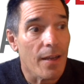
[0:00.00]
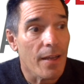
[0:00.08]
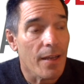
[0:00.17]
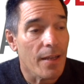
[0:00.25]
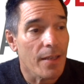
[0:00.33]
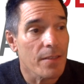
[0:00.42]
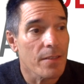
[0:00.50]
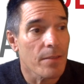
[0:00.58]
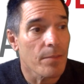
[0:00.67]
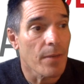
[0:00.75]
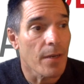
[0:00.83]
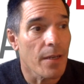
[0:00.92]
had
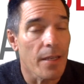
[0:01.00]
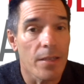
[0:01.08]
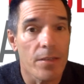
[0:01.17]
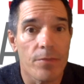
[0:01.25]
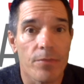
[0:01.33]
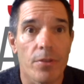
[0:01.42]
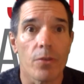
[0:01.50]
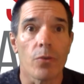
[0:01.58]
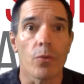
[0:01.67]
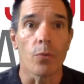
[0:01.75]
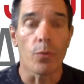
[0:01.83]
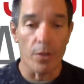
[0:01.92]
my
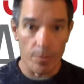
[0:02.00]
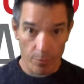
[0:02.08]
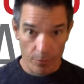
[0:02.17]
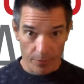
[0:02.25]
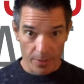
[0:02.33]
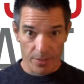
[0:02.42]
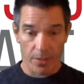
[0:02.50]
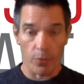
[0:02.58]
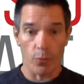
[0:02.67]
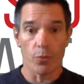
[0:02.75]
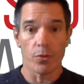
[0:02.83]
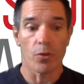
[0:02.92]
interview with Professor
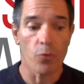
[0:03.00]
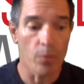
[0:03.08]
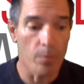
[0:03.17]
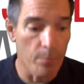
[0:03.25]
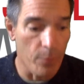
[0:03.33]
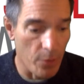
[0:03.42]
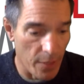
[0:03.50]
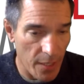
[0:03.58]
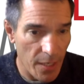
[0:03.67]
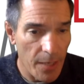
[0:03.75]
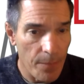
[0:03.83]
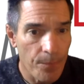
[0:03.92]
Udo
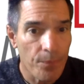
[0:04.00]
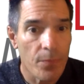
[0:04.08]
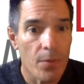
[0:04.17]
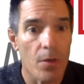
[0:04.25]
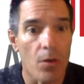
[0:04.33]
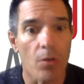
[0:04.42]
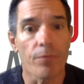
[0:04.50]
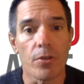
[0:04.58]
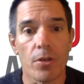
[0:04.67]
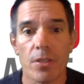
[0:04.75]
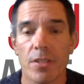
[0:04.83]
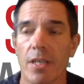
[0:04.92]
Mernig of
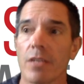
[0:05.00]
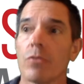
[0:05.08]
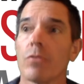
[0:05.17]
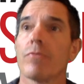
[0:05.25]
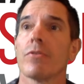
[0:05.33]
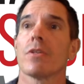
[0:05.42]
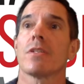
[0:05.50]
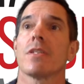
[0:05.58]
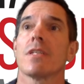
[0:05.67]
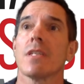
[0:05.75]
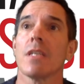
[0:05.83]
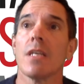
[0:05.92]
Yongsan
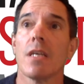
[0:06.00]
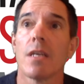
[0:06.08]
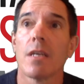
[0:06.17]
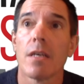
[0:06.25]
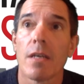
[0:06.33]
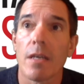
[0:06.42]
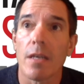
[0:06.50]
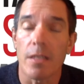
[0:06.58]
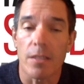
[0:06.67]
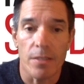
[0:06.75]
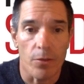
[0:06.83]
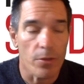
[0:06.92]
University
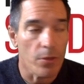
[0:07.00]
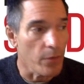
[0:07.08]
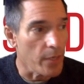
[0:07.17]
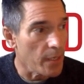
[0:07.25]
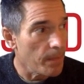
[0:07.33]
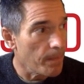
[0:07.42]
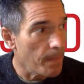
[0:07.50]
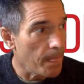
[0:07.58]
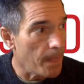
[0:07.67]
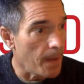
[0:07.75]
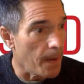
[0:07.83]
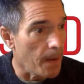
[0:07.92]
in South Korea,
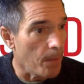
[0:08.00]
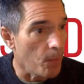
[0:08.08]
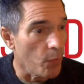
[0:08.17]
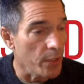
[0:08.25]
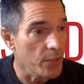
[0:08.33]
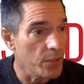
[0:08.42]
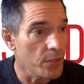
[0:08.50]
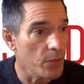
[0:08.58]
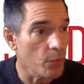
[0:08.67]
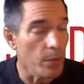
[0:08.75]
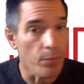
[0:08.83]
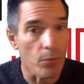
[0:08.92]
which
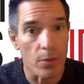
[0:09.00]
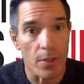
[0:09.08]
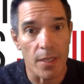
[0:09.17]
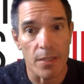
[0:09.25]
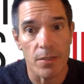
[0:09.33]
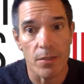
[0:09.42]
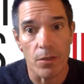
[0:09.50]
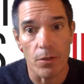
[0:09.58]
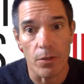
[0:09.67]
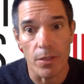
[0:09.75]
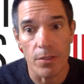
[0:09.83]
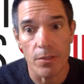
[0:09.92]
we broadcast
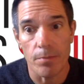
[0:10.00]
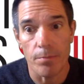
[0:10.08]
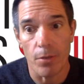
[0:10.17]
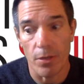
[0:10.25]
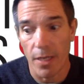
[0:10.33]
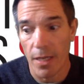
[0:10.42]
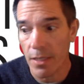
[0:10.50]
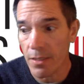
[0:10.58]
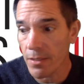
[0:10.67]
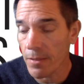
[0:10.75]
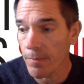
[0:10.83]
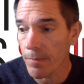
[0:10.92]
on this
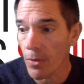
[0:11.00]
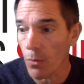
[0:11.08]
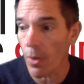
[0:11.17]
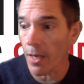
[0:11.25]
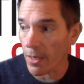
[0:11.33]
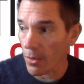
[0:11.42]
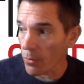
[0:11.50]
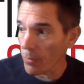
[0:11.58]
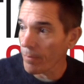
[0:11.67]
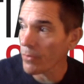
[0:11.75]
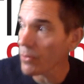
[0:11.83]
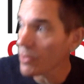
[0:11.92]
podcast a while ago
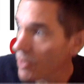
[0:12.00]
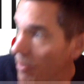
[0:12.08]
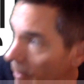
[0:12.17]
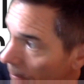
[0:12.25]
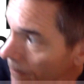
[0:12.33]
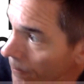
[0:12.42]
through the summer,